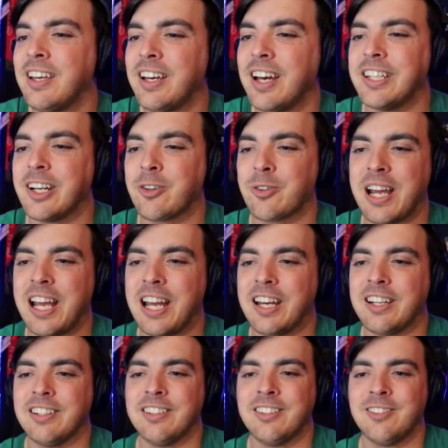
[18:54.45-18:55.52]

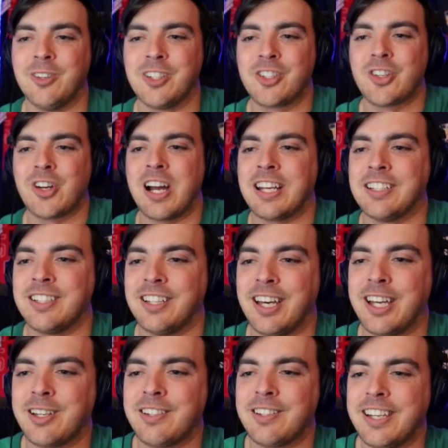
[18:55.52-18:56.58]
Adeniran was trying to like